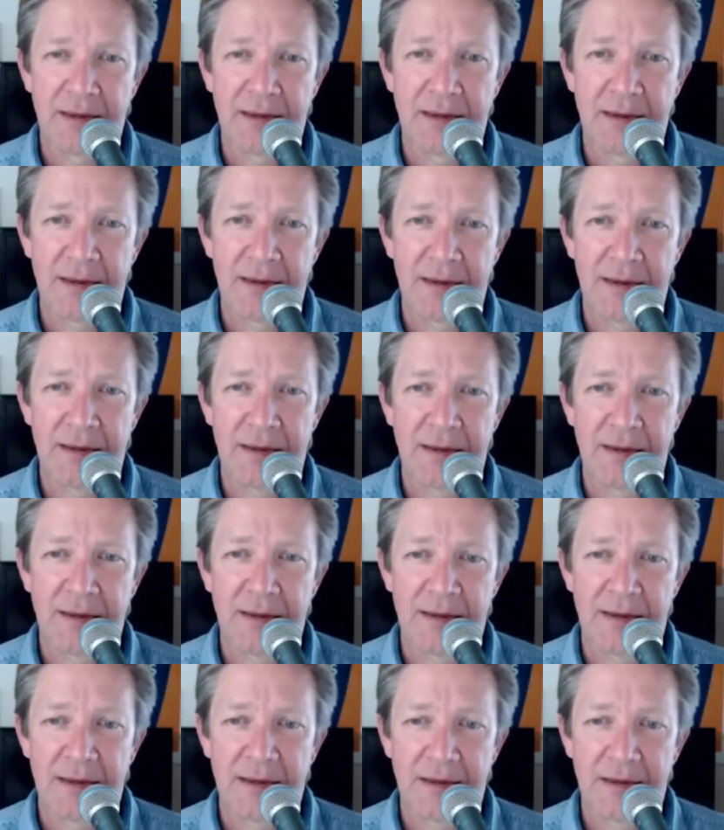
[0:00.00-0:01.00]

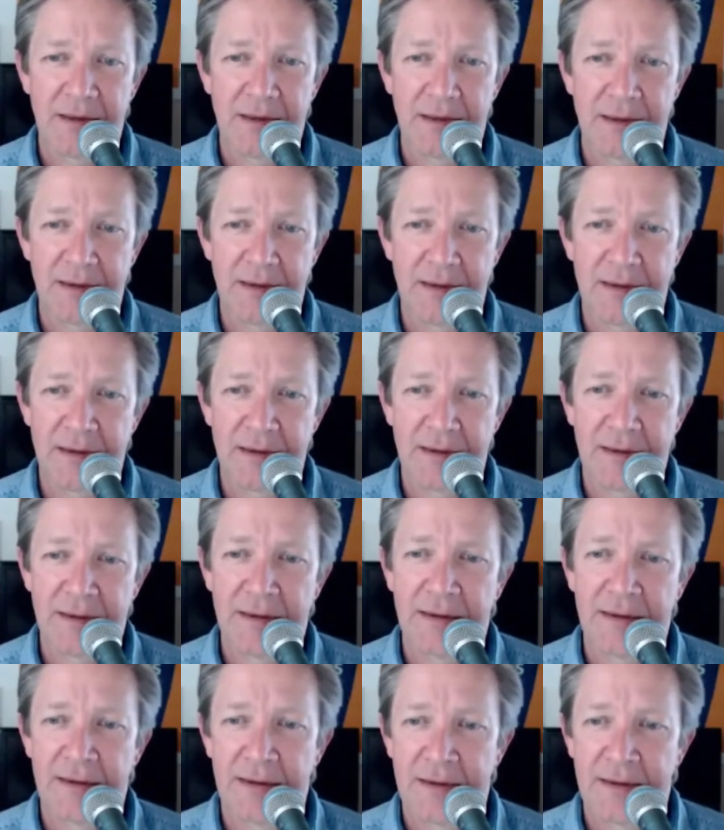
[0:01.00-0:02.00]

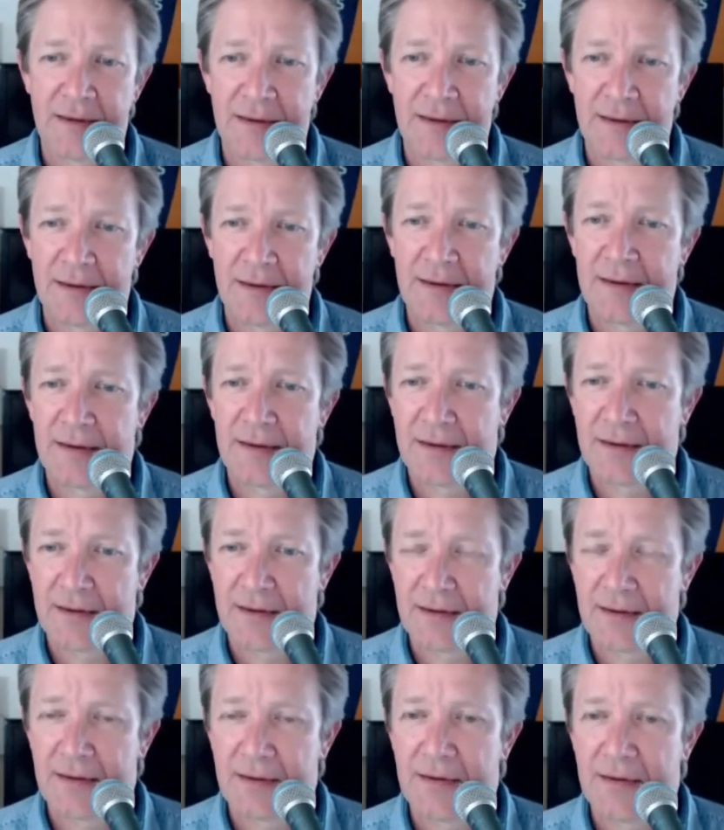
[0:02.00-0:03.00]

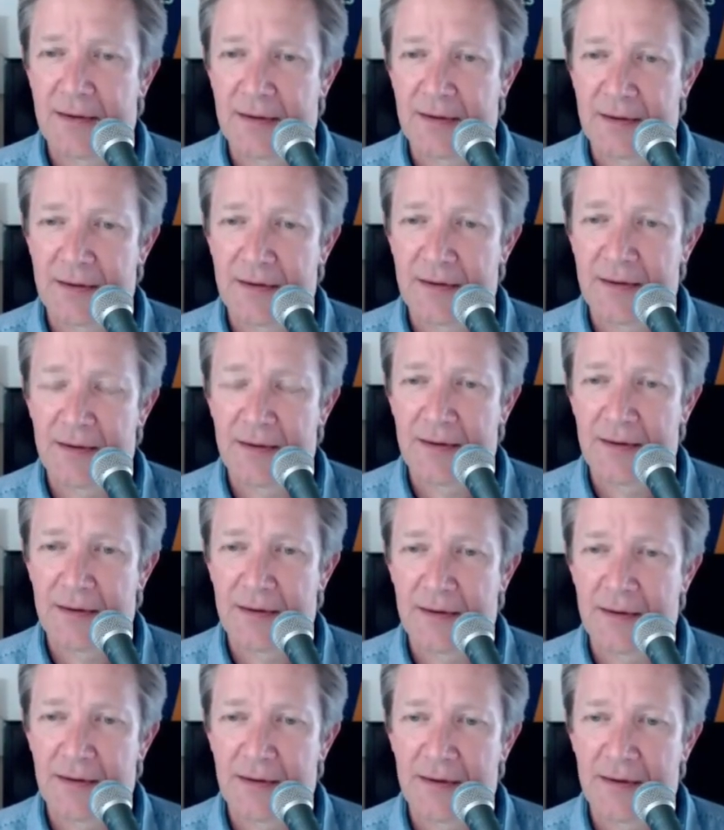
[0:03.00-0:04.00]

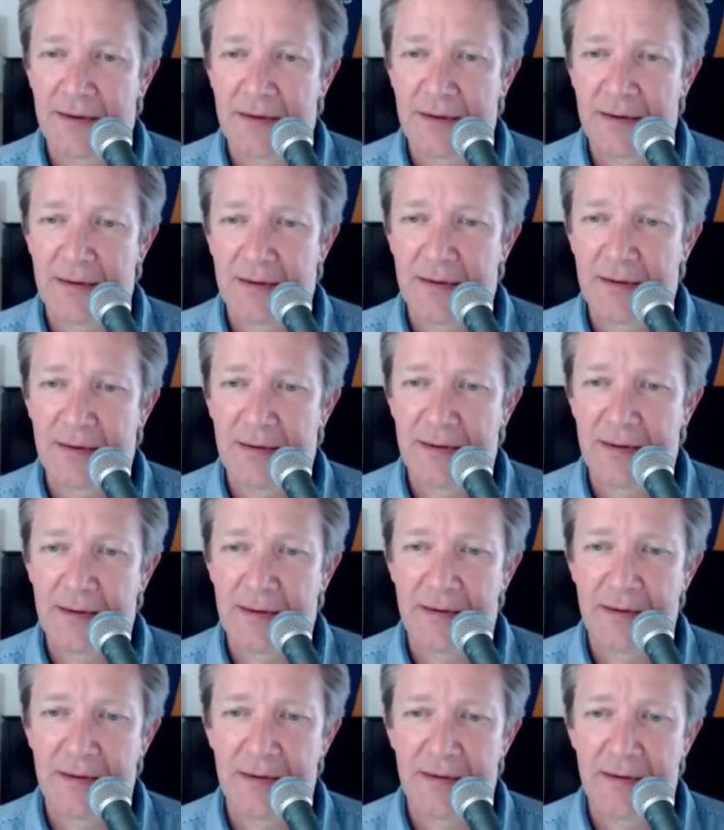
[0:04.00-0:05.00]

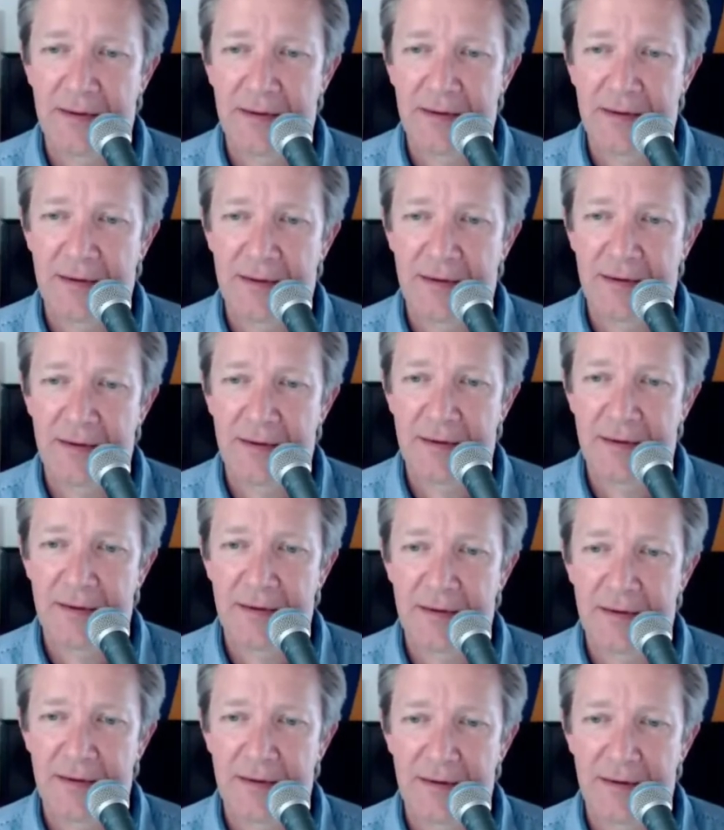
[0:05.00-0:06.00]

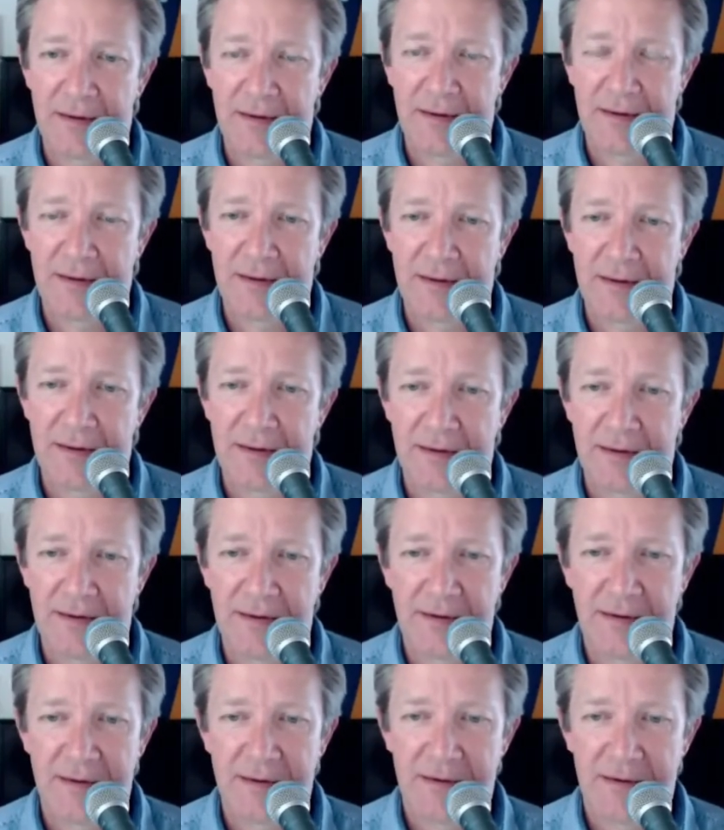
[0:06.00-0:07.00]

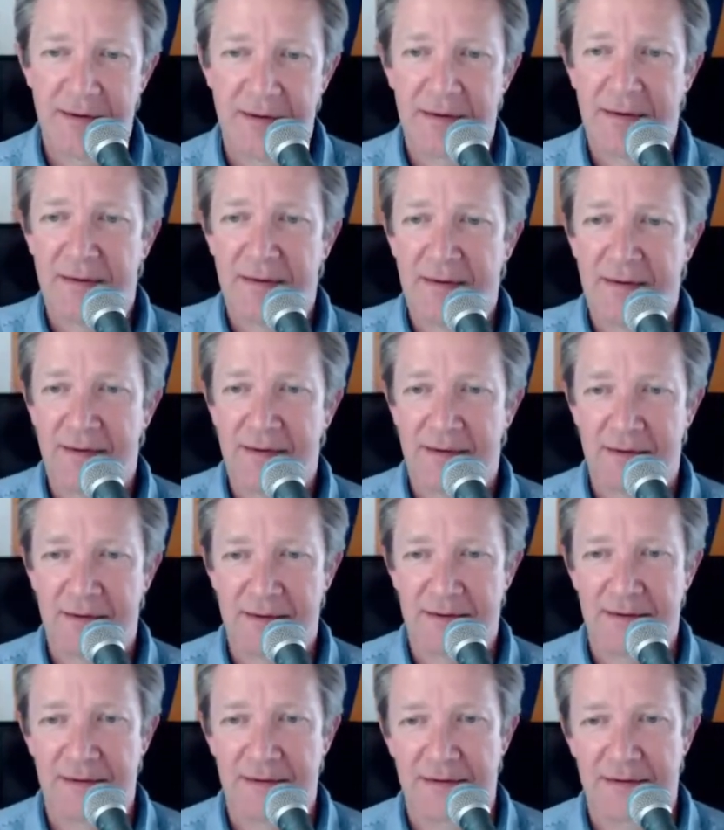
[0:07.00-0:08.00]
[no speech]